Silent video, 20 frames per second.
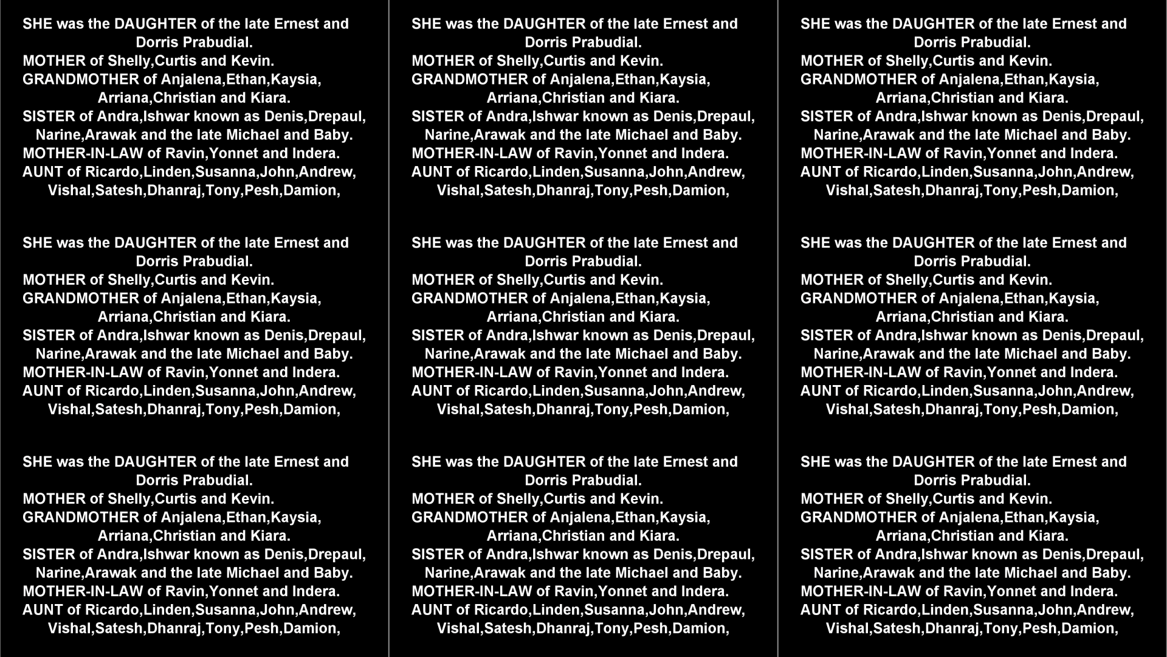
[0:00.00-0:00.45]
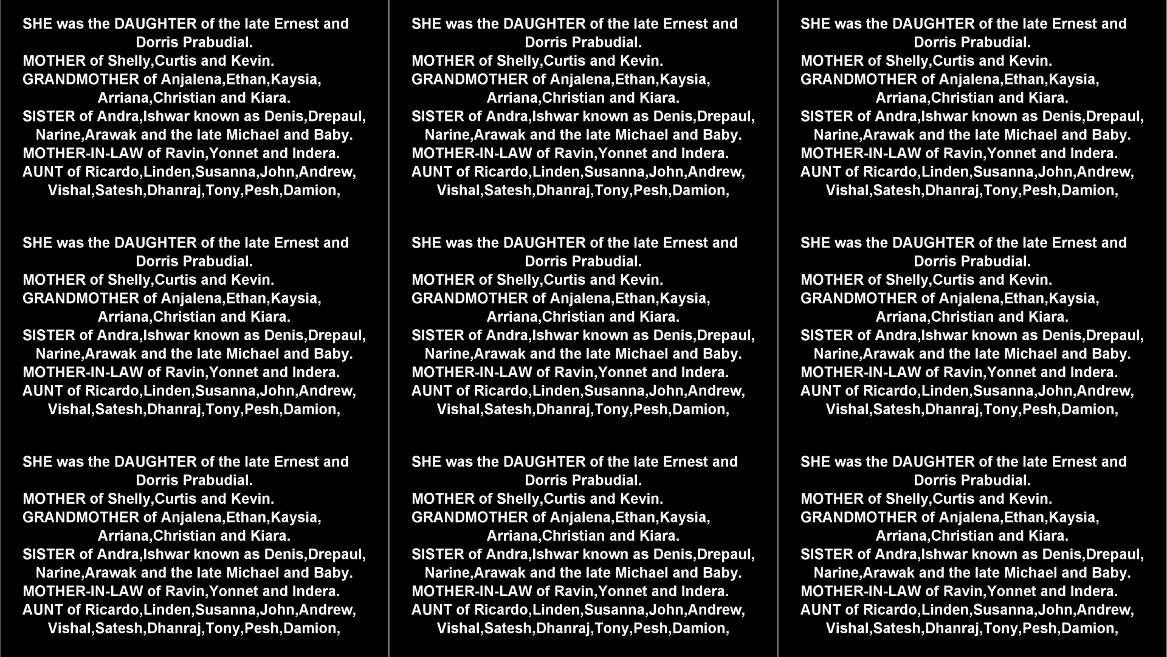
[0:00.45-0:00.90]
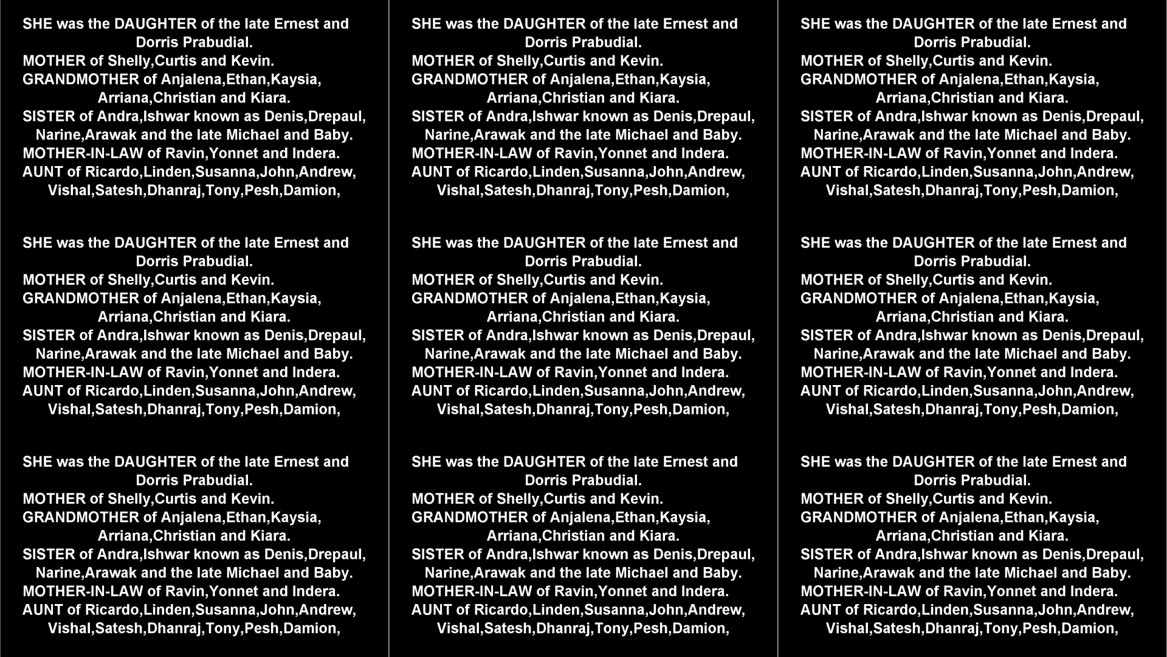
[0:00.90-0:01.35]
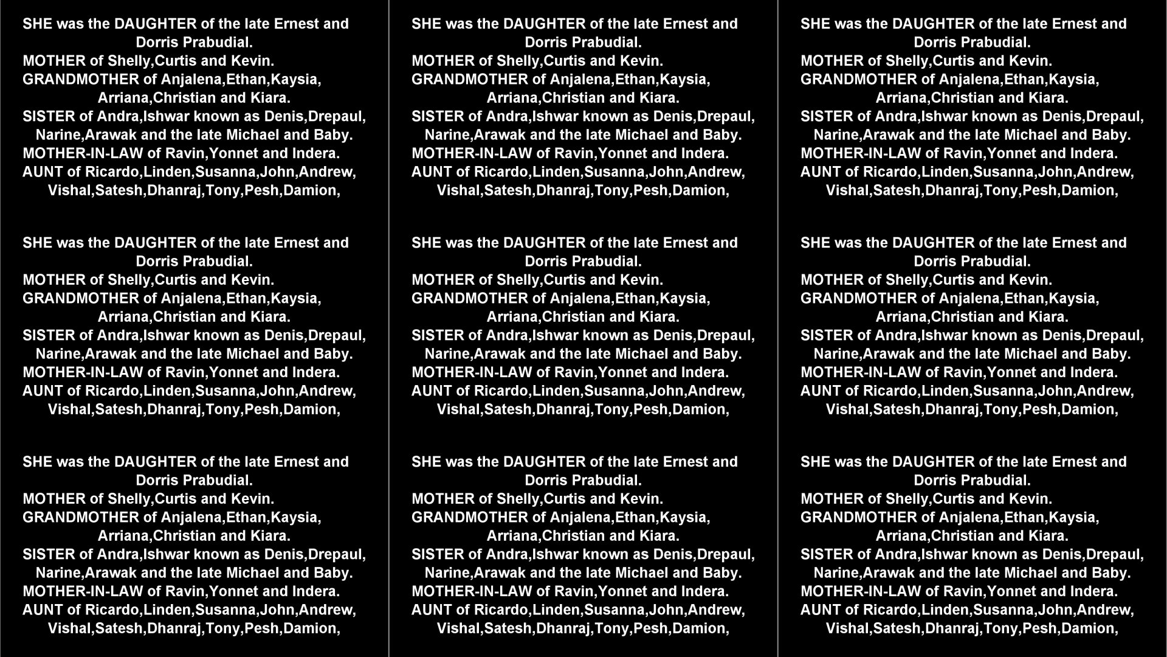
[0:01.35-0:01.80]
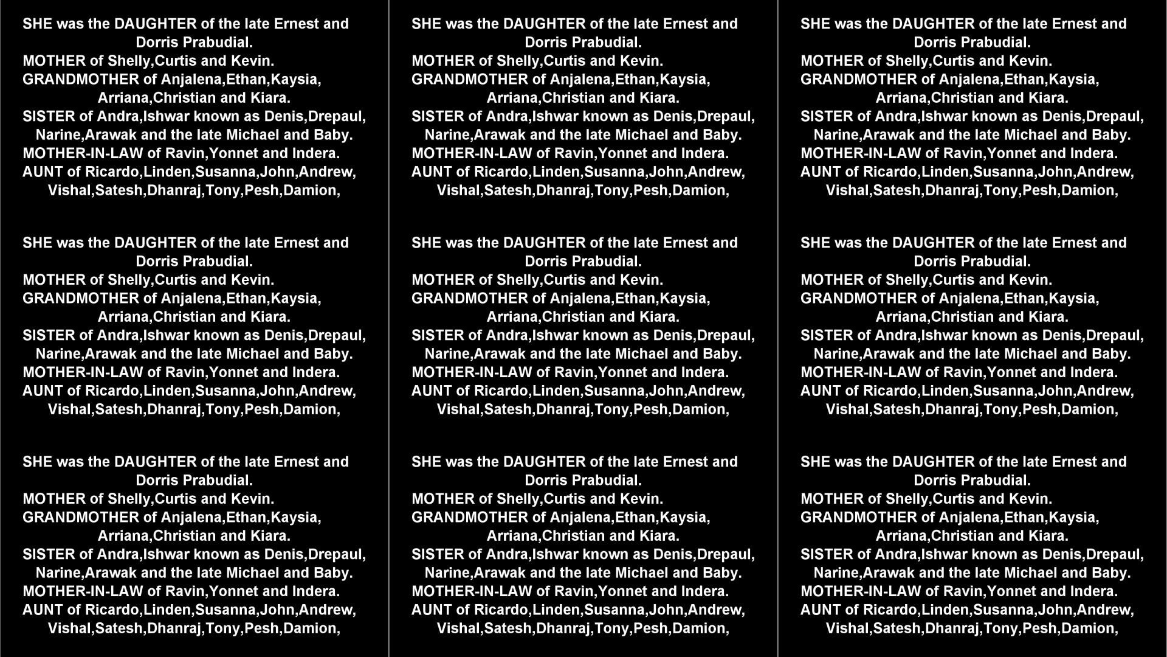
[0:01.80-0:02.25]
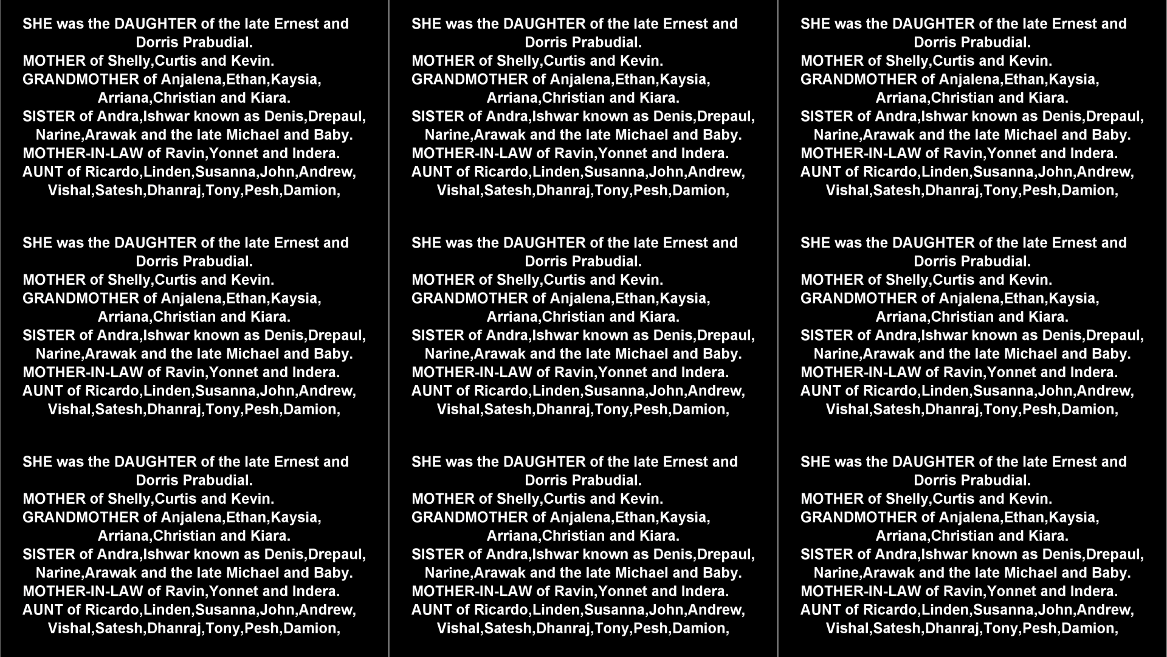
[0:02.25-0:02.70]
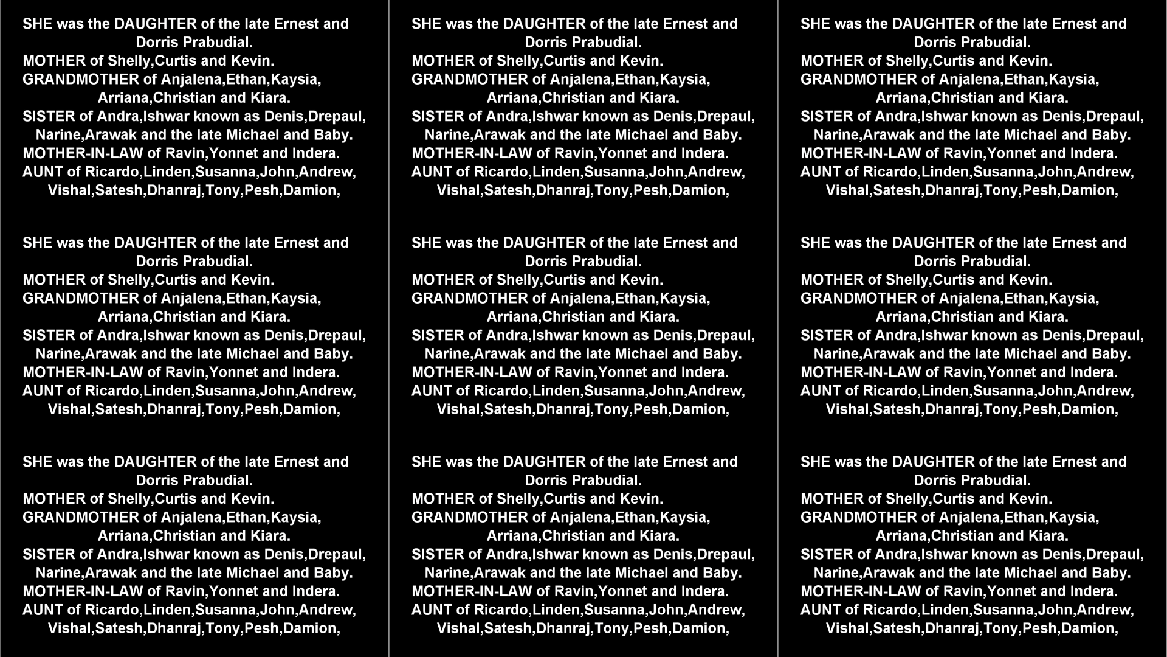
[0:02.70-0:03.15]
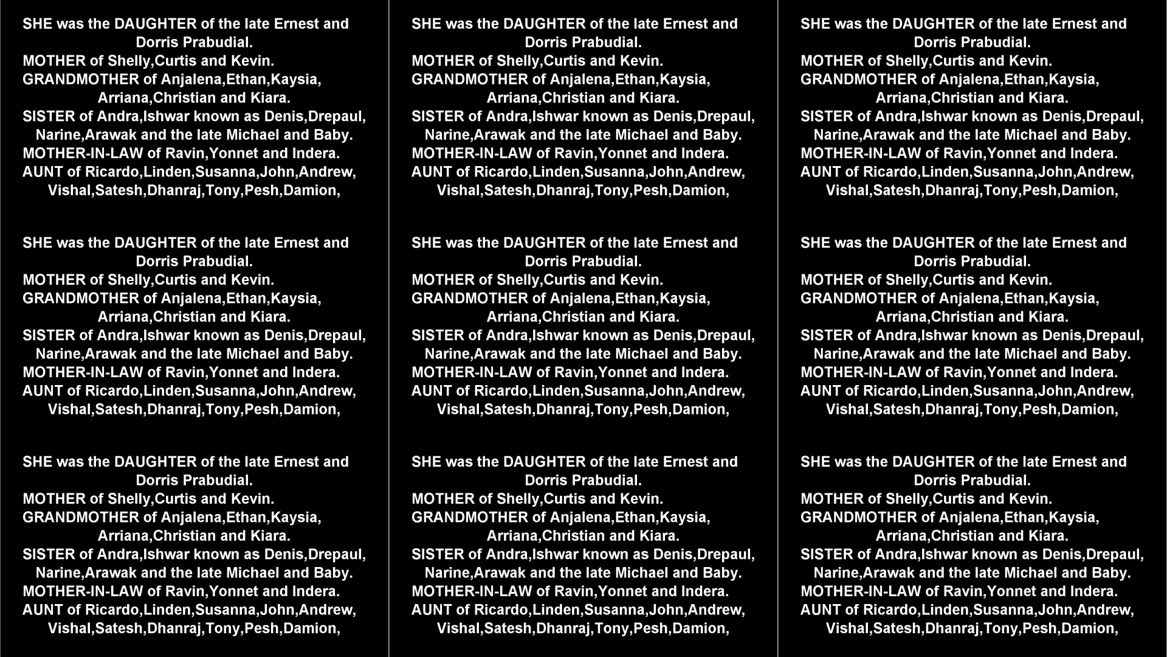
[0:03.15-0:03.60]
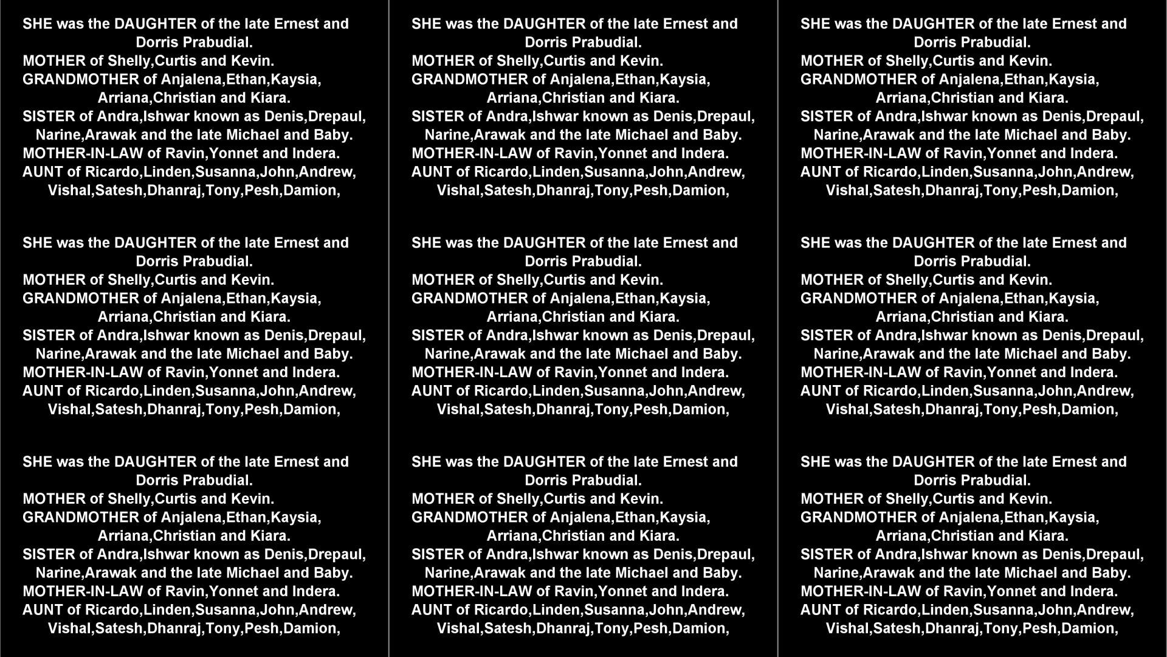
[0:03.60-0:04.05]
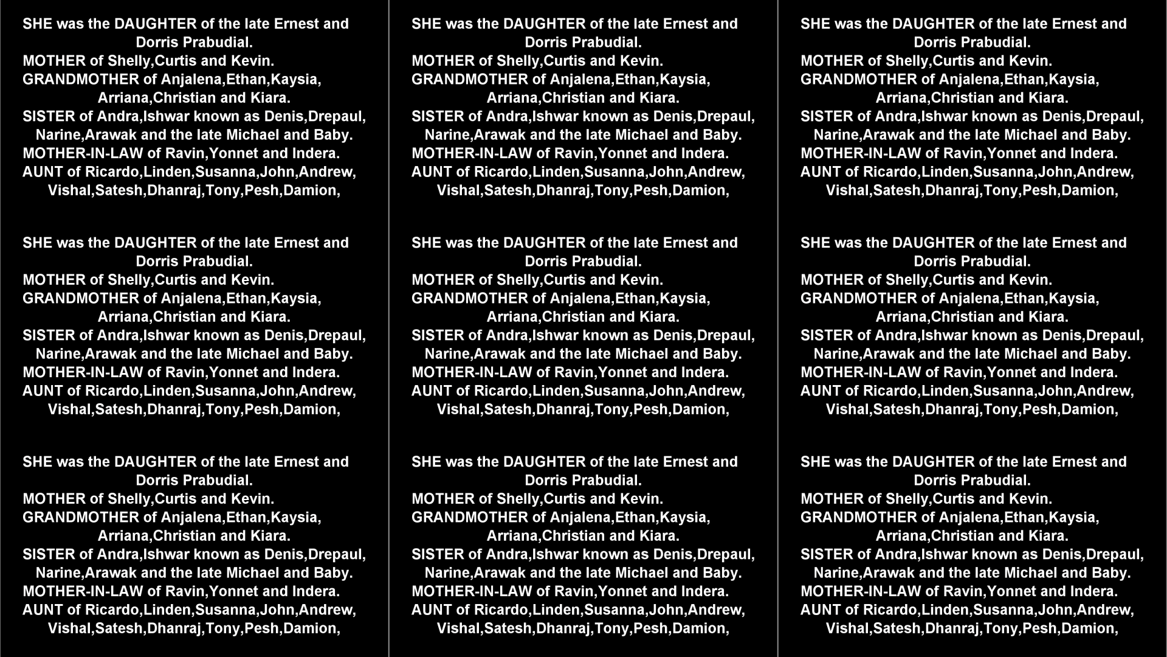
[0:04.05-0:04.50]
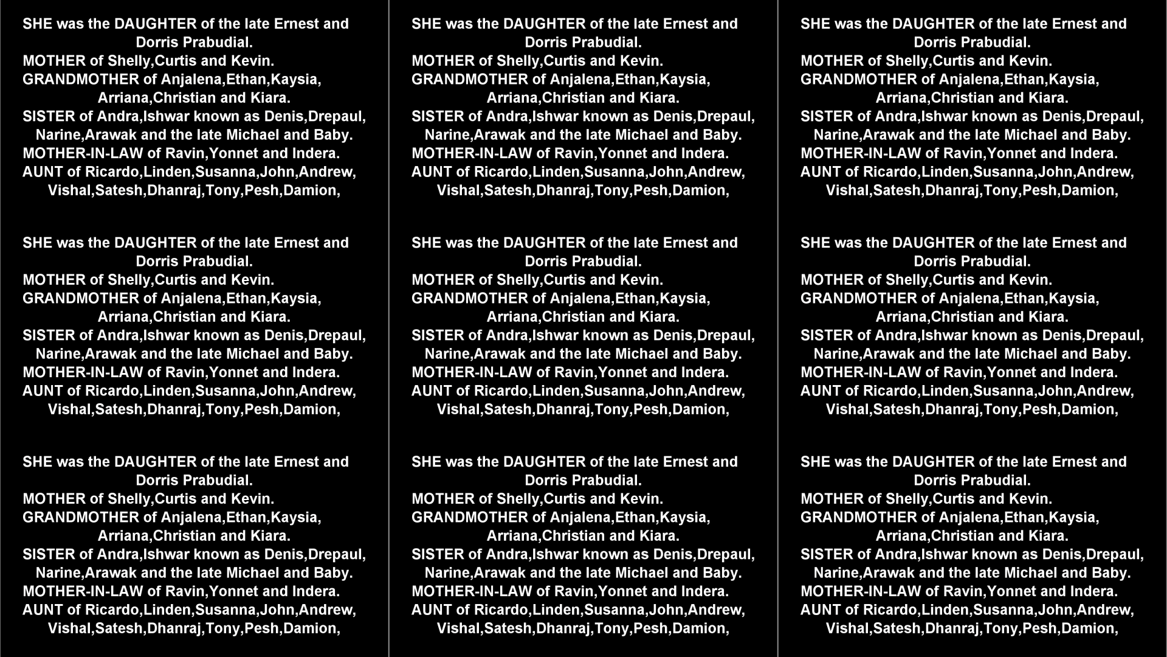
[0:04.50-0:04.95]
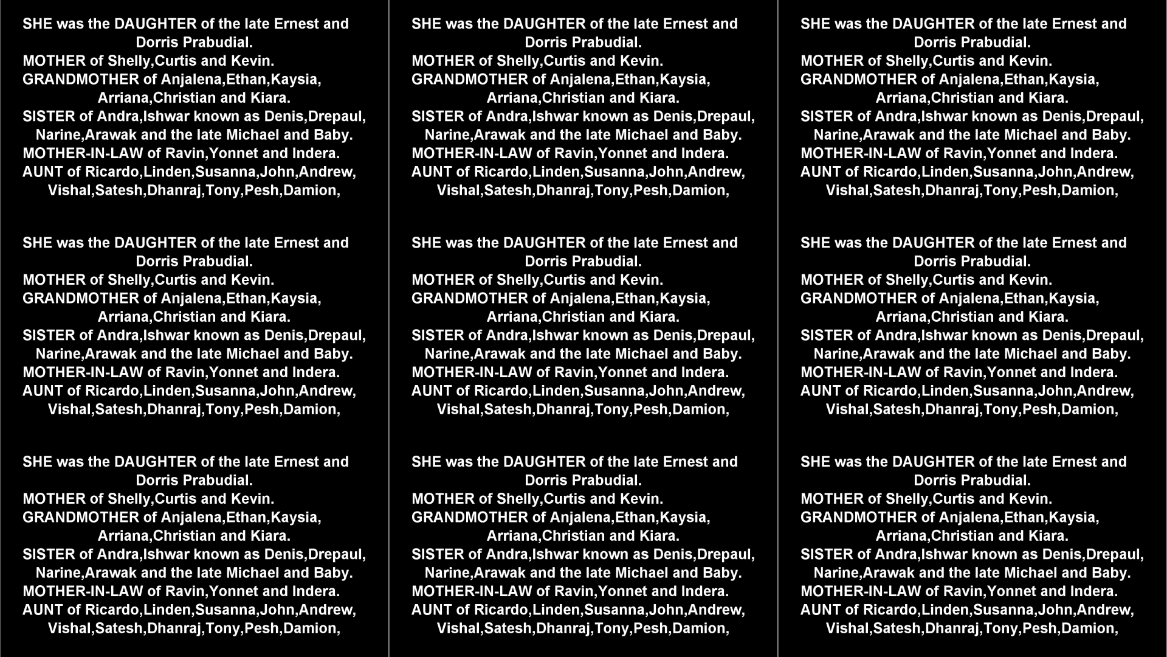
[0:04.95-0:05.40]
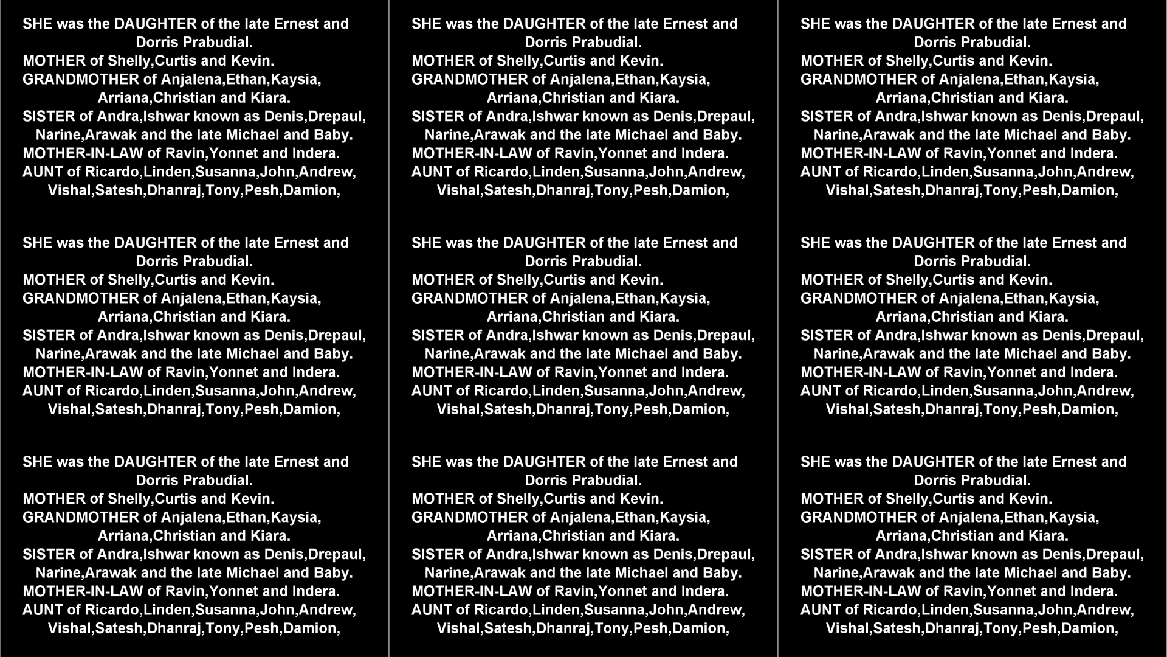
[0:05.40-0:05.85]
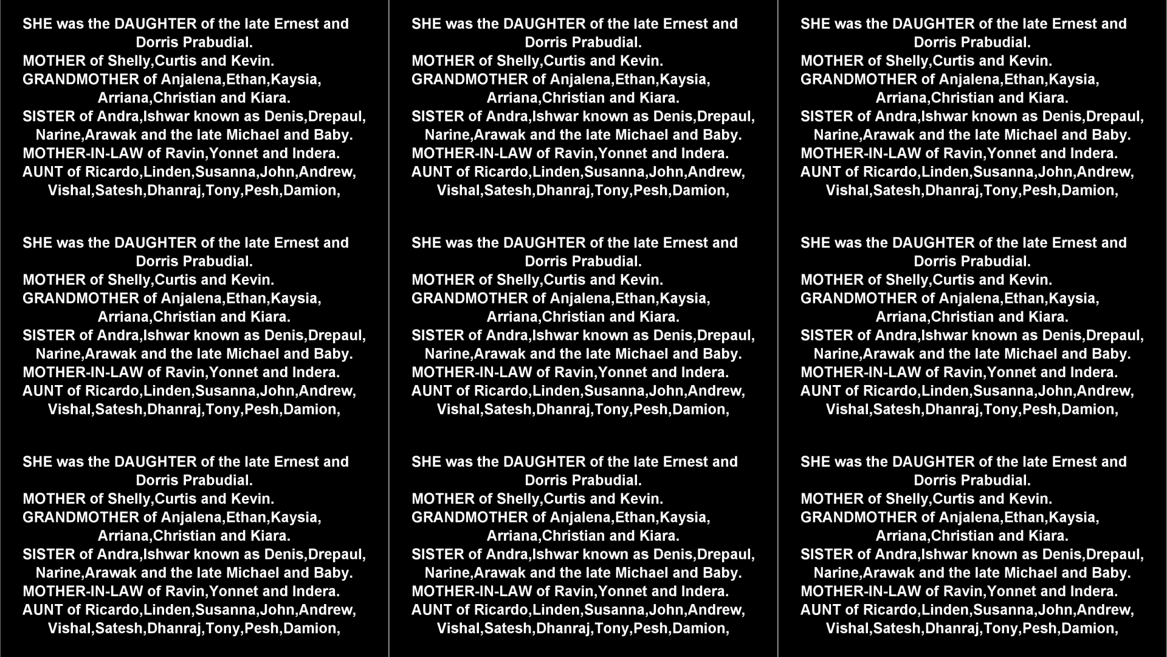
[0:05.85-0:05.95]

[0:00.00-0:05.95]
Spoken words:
No face is visible, so there are no lips to read.